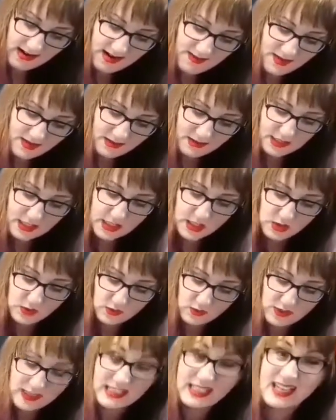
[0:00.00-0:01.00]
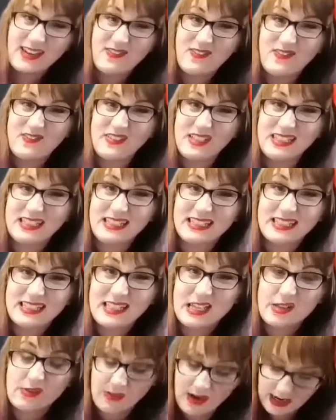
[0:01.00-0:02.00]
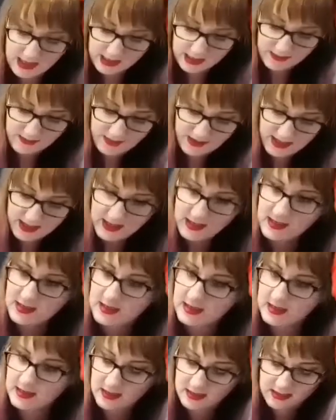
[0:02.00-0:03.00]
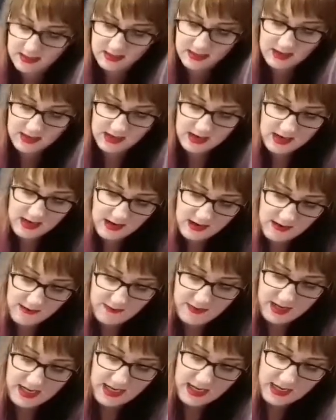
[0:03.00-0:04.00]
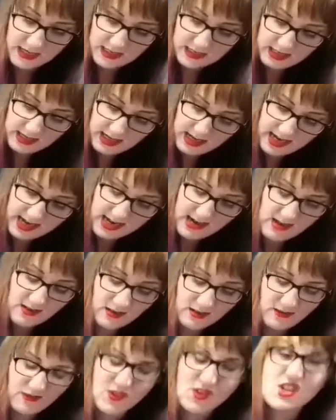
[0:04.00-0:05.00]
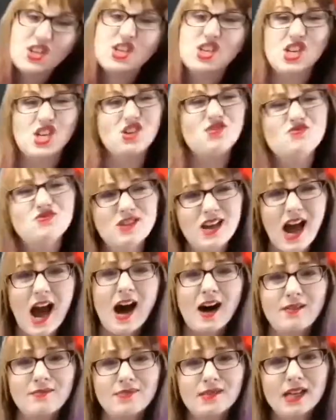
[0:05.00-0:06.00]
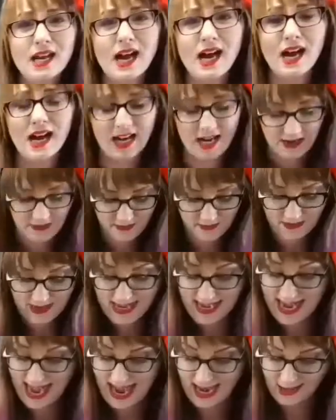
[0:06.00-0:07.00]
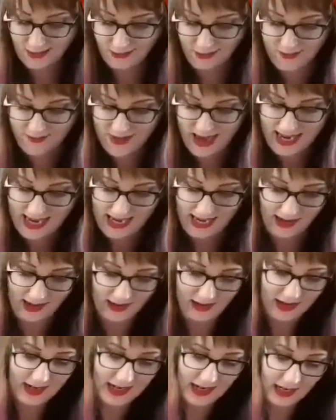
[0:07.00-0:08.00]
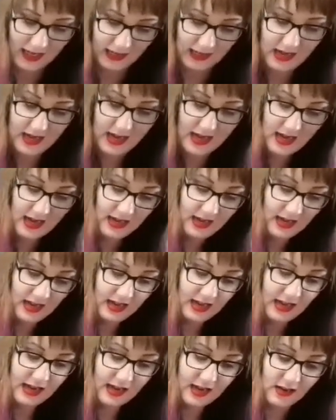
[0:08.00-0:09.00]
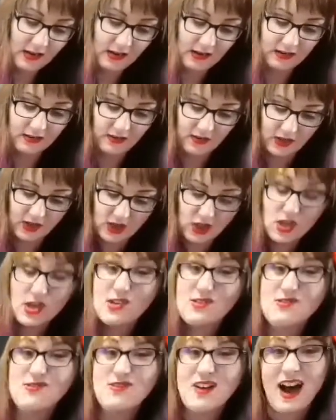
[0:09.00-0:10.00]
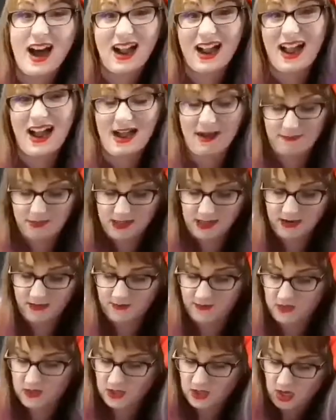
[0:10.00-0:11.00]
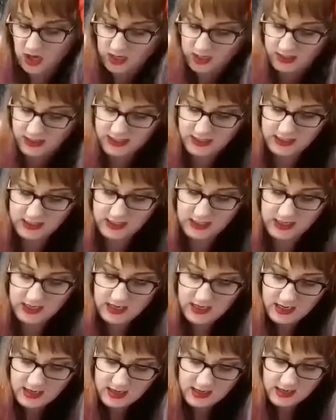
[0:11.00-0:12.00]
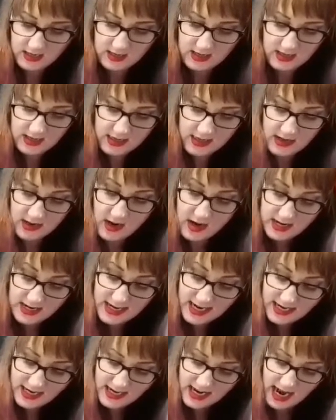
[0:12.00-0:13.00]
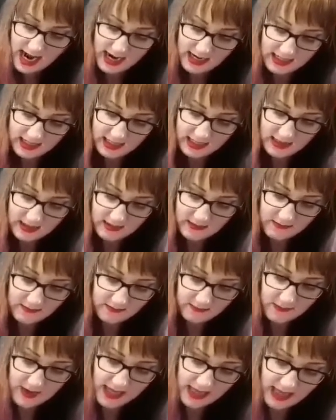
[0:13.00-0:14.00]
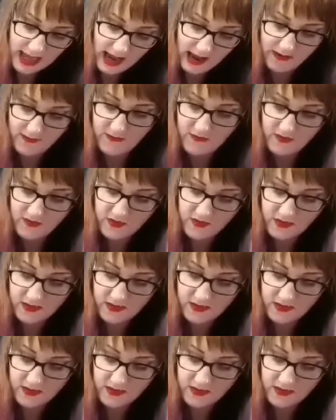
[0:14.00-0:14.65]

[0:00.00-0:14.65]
I'm also really feeling this recipe because it called for 2 cups. Yes, we're making cookies. It called for 2 cups of chocolate. They're not done yet, my love.